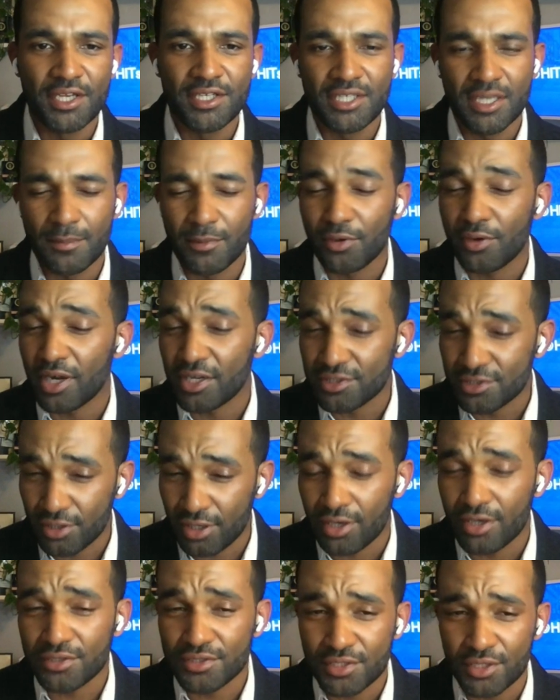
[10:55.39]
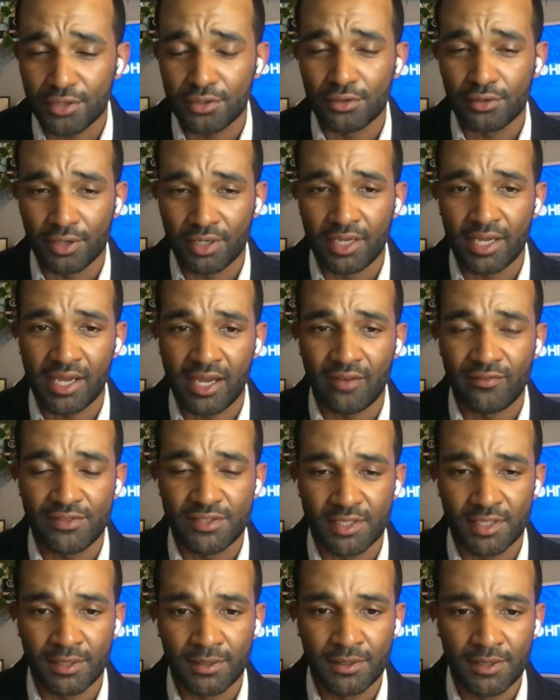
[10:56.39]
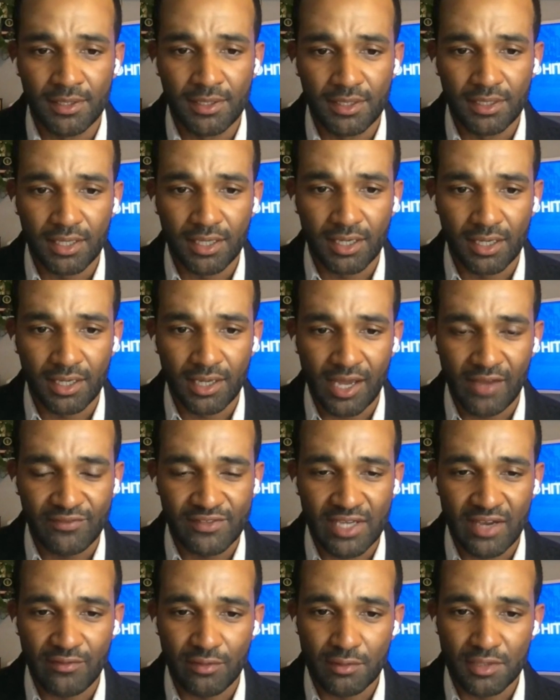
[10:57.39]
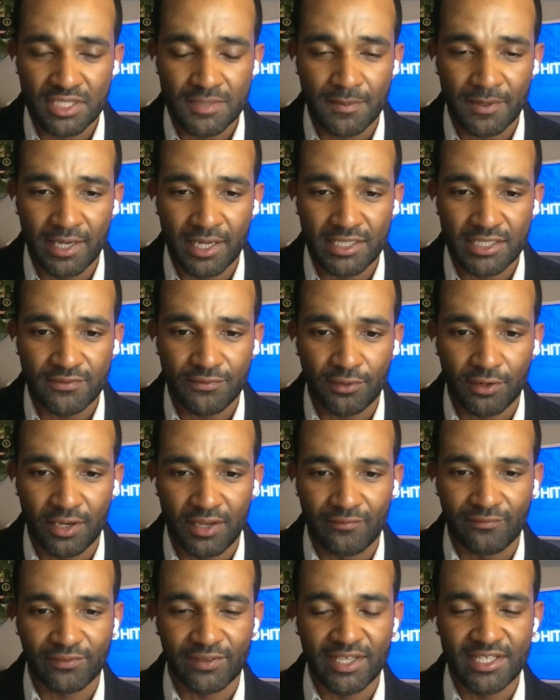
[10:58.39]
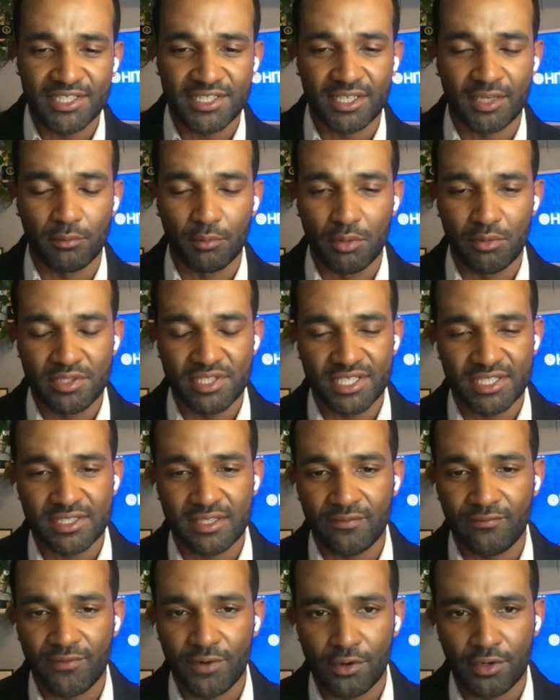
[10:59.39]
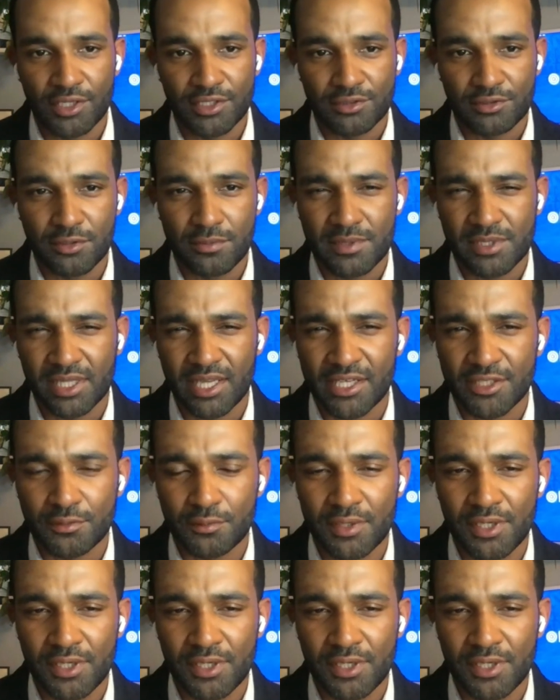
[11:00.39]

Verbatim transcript: Democrats are also going to have to uh, have to have a response for inflation. And we were just in focus groups last